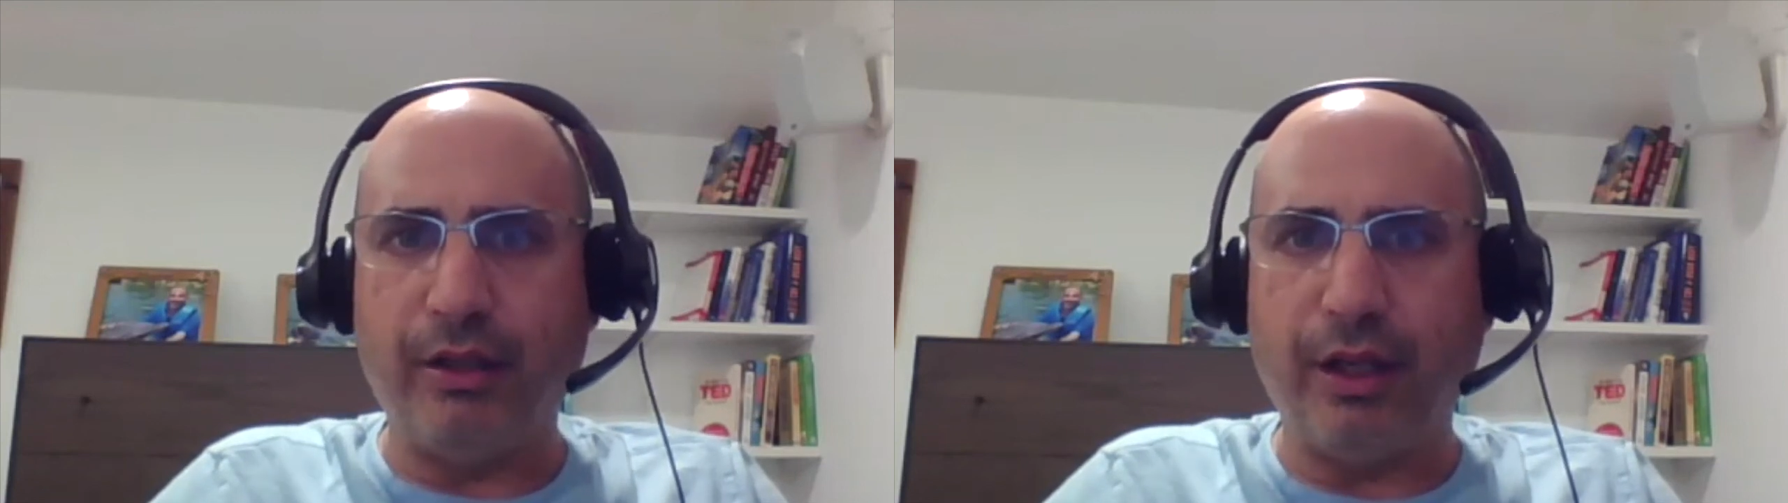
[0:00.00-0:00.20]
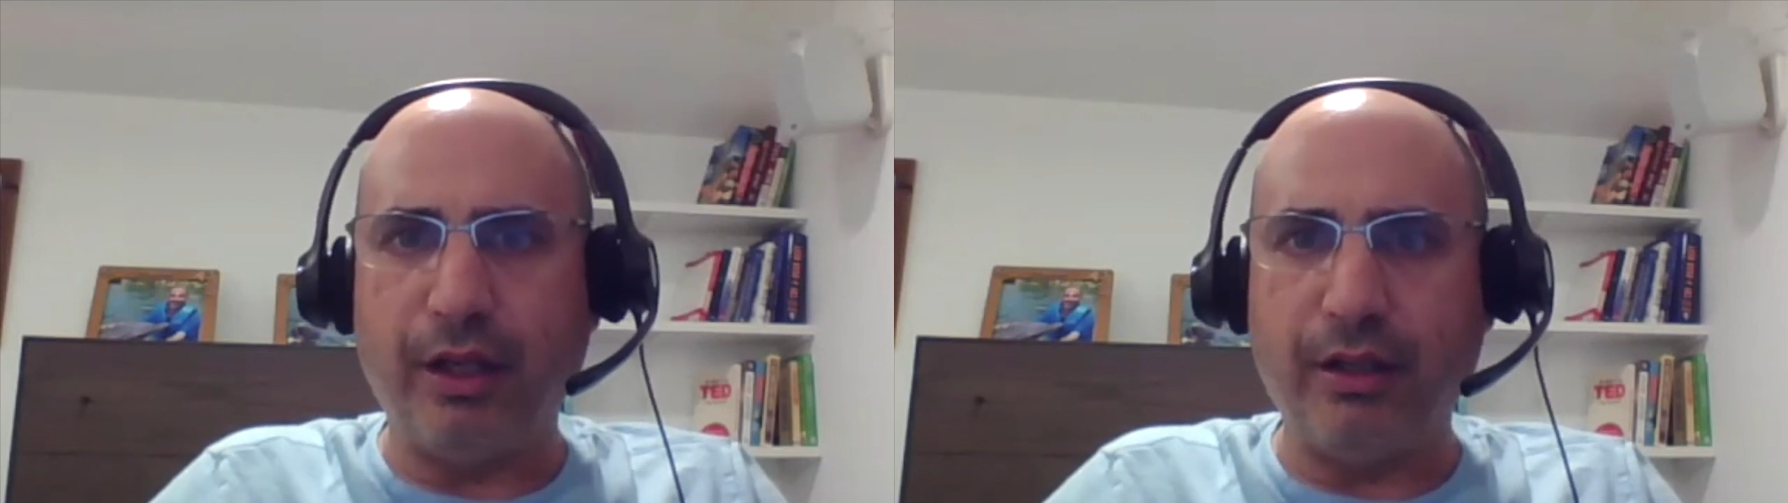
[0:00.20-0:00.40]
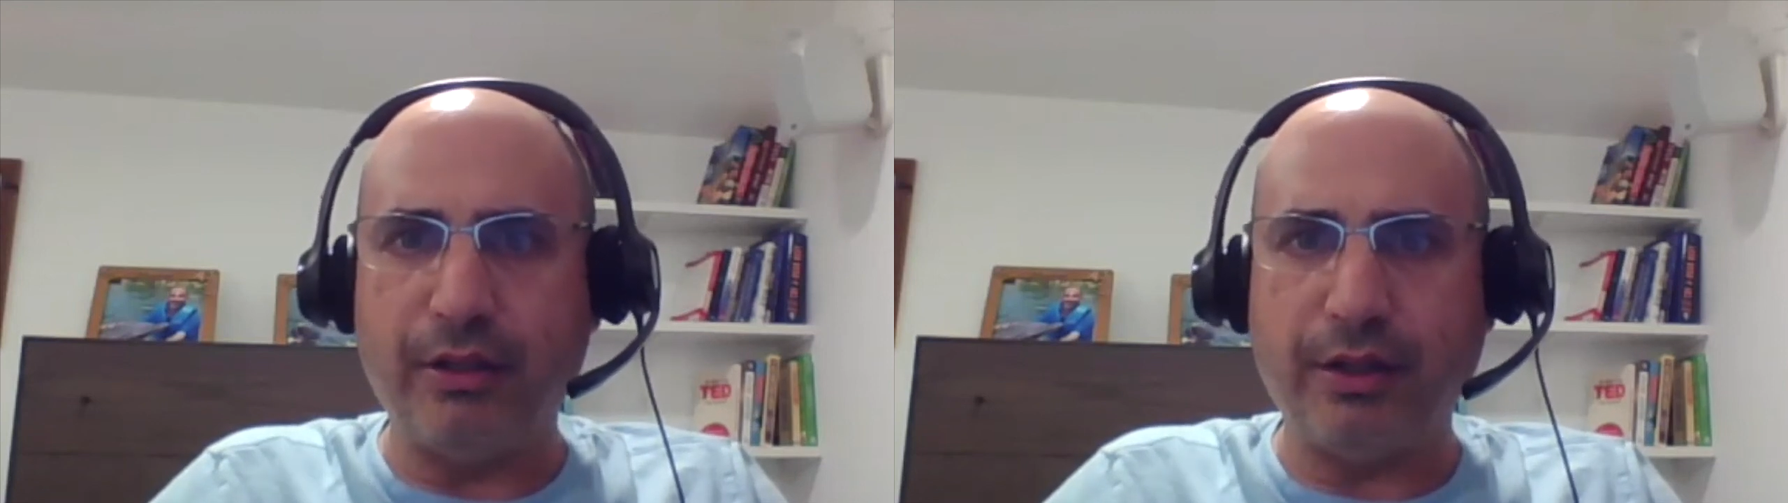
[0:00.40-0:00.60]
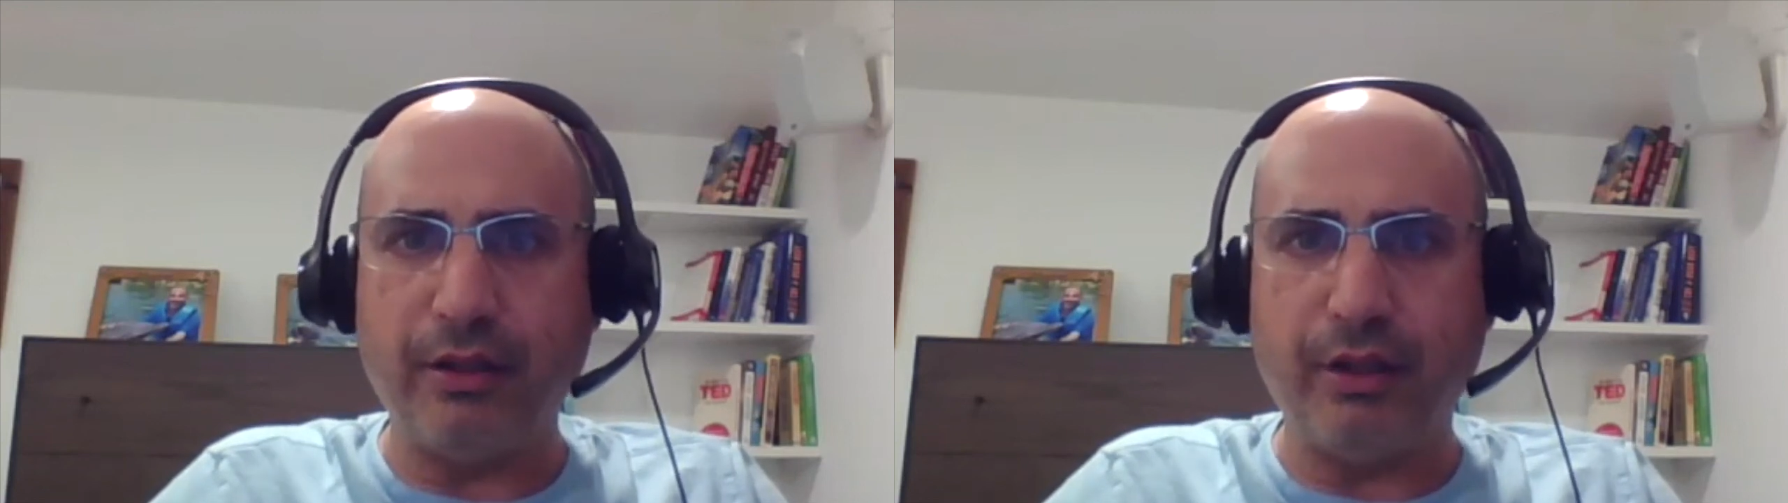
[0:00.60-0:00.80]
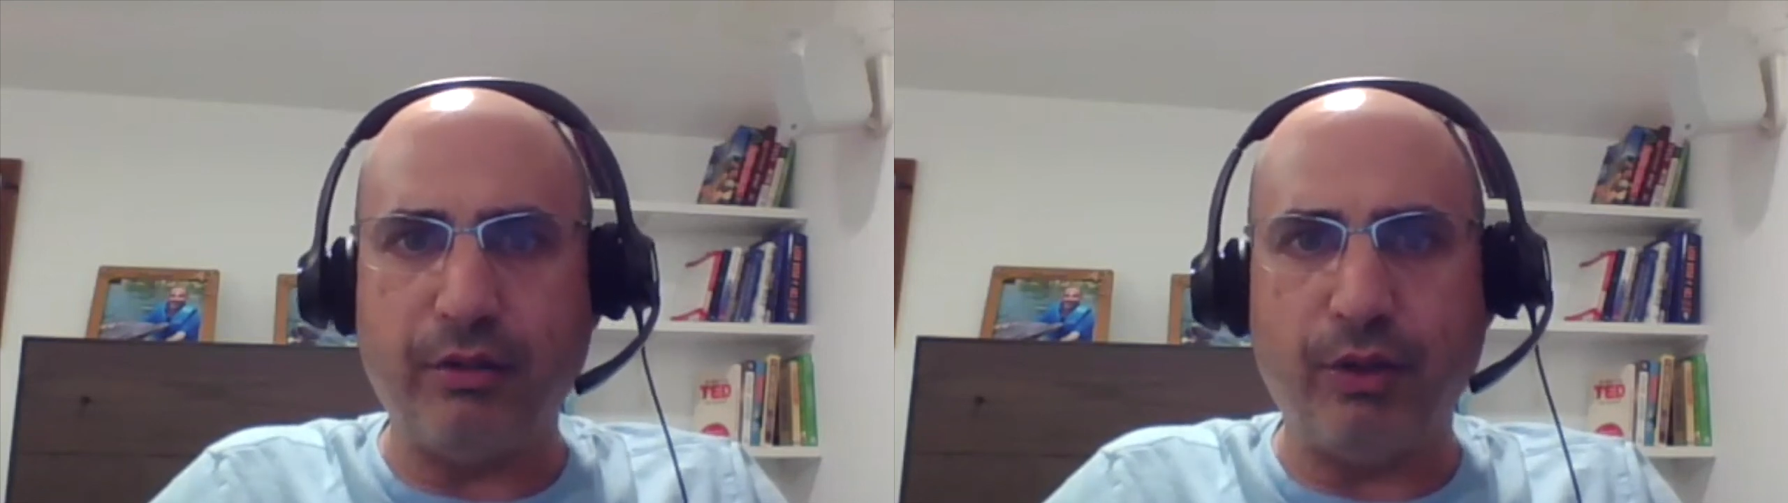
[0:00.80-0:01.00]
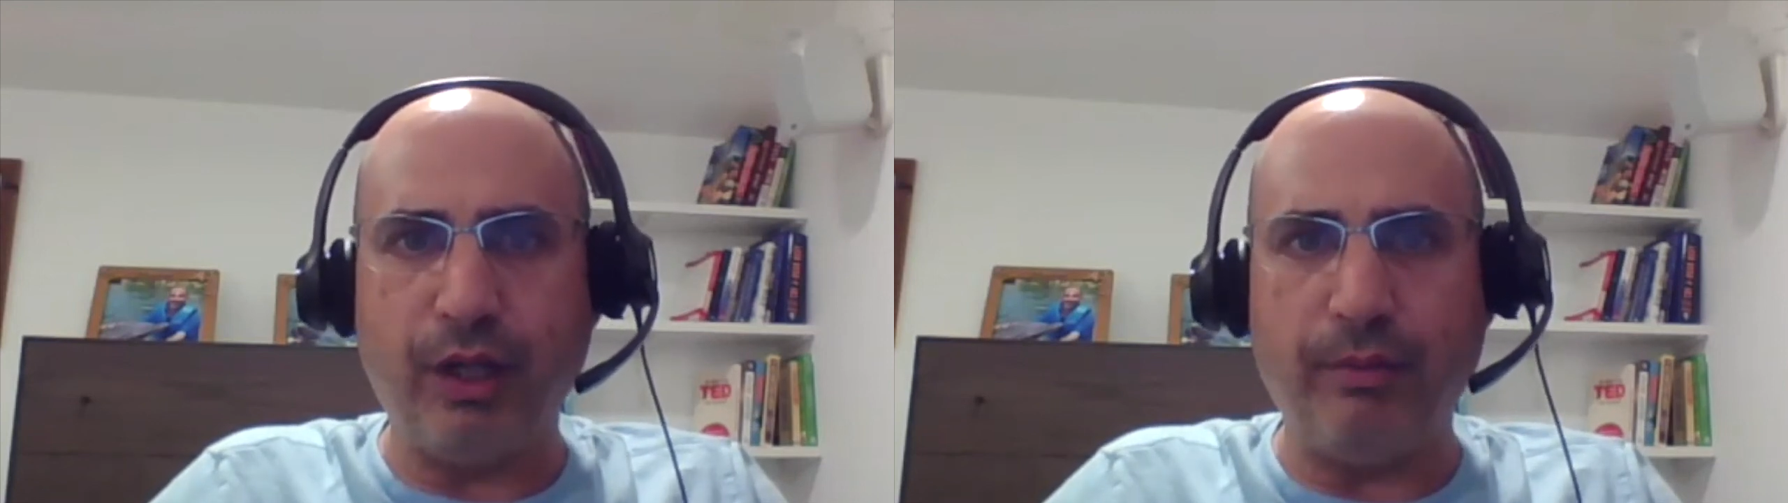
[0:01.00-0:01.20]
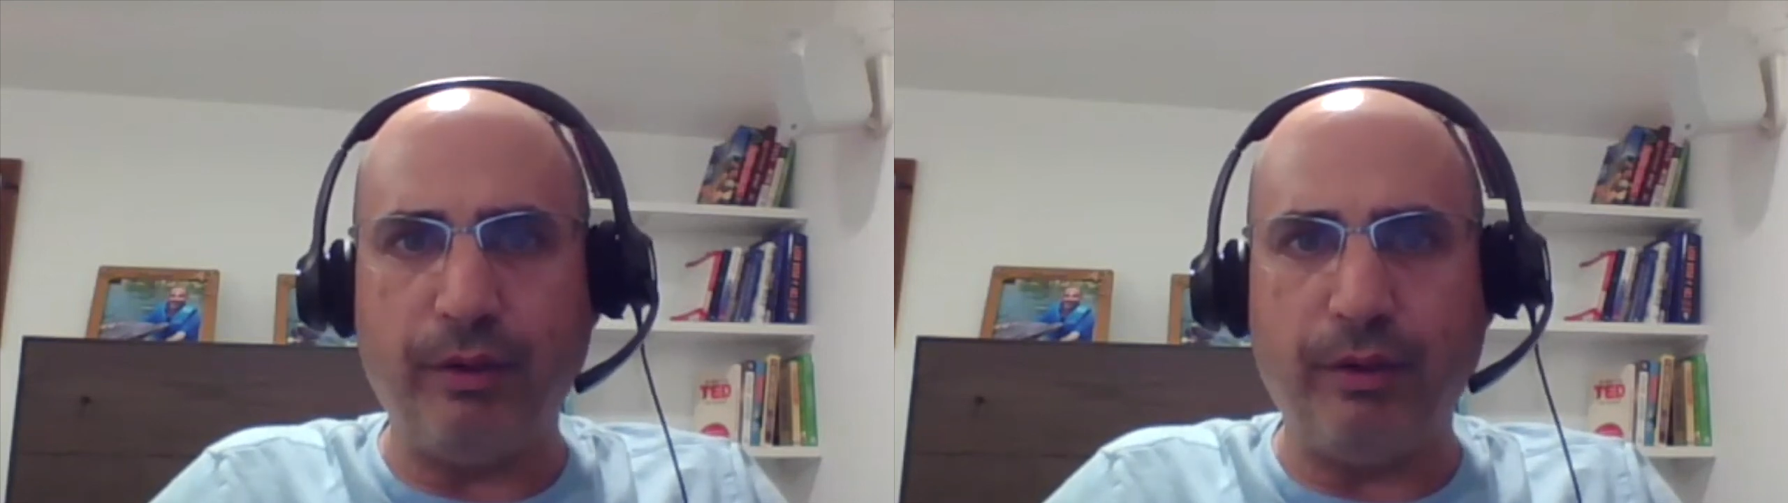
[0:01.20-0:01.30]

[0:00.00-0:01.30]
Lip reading: currently starting to help